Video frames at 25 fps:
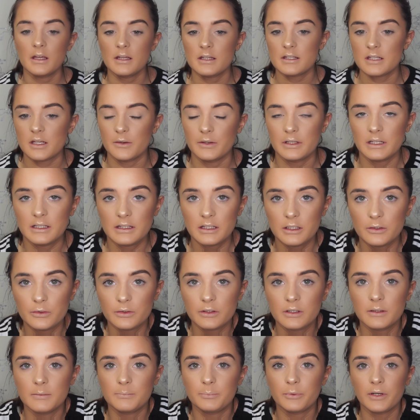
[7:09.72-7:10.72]
So I did the
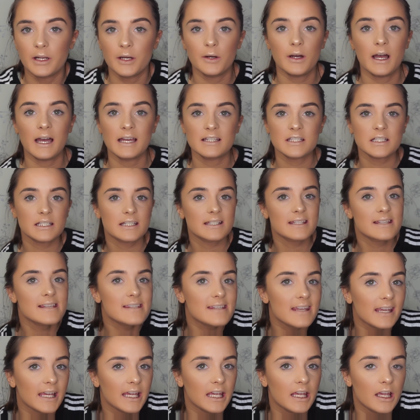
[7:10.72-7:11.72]
other brow. As you can
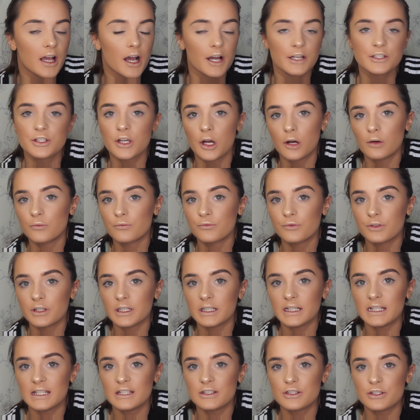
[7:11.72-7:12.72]
see, I don't
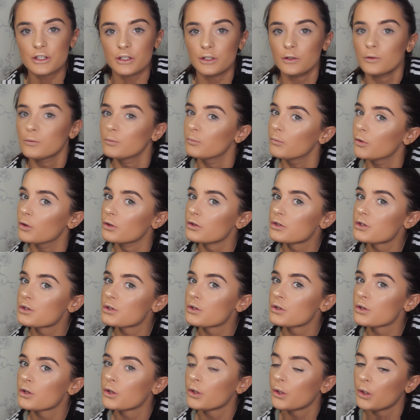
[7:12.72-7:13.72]
really do
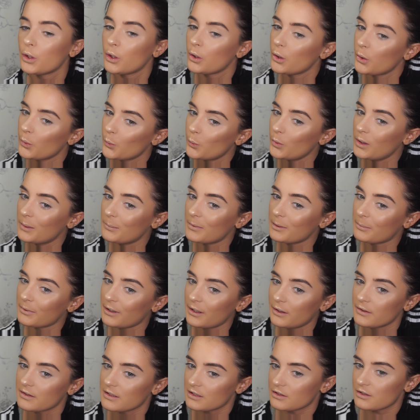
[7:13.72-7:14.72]
much with my
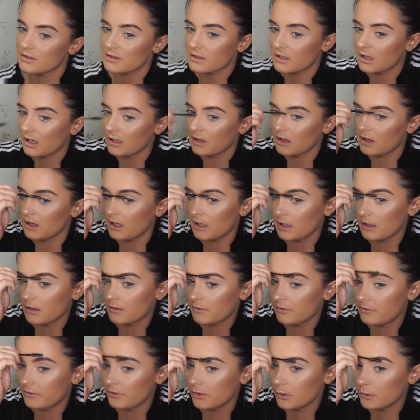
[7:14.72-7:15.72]
brows. I just kind of like
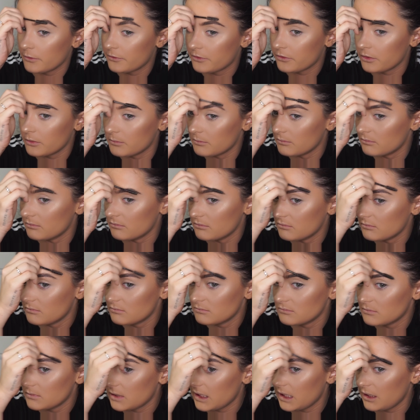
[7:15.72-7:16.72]
fluff them
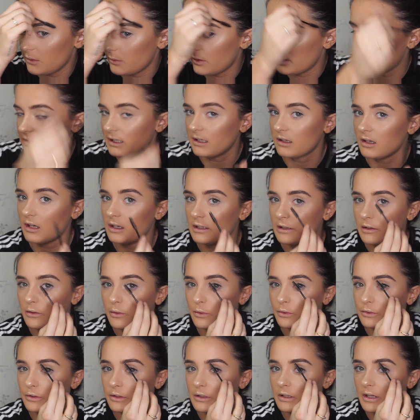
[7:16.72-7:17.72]
out and then kind of
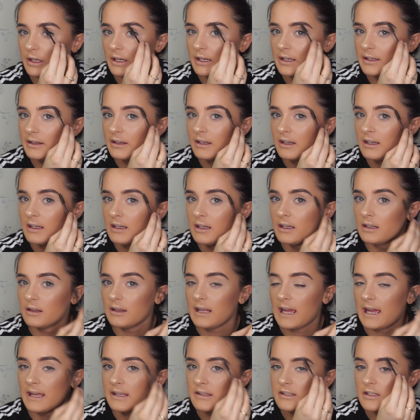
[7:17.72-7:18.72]
underline
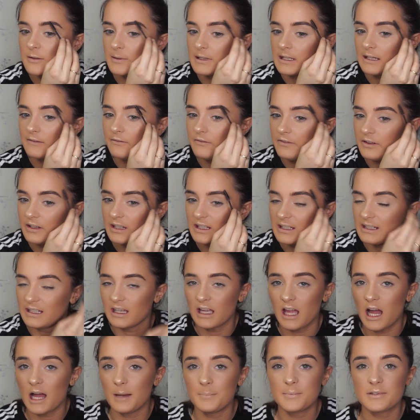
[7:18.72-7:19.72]
the ends of them and then fill in the
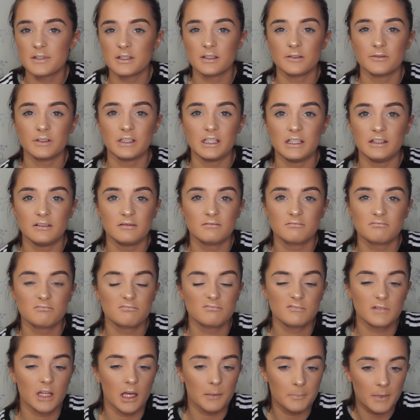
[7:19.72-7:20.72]
gaps.
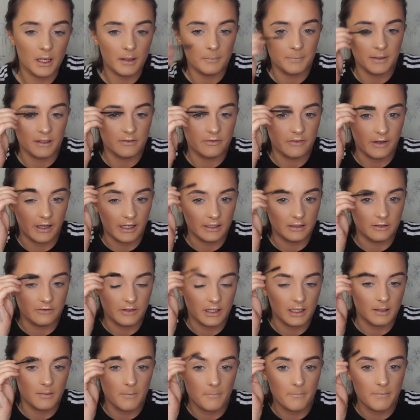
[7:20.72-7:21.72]
I'm not a big fan of
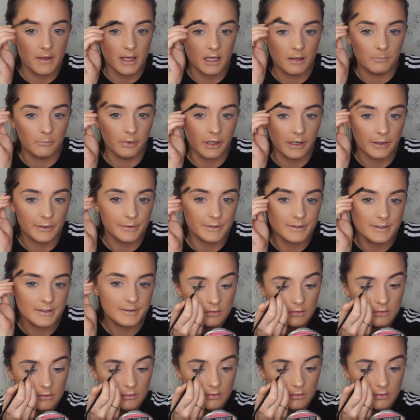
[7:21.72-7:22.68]
like big brows.